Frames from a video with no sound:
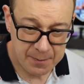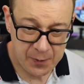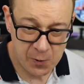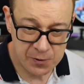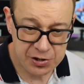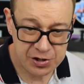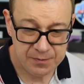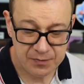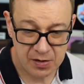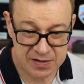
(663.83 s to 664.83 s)
push
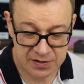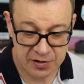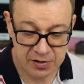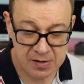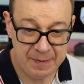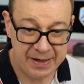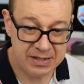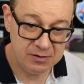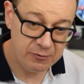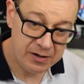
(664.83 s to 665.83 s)
a certain
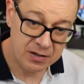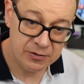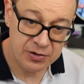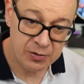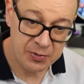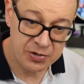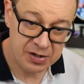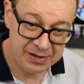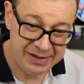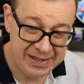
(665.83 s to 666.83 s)
page, and we are going to push
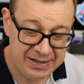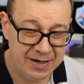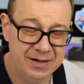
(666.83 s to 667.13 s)
the detail.